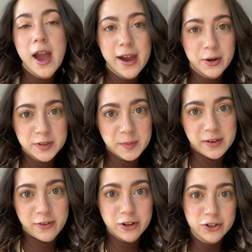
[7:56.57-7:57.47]
I don't speak
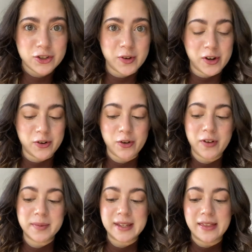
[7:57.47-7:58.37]
French, so I don't know if
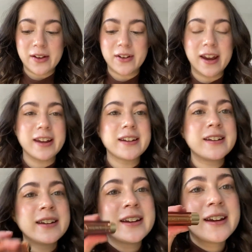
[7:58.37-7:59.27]
I'm saying that right.
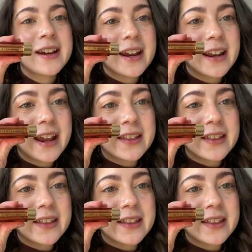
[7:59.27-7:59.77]
And again,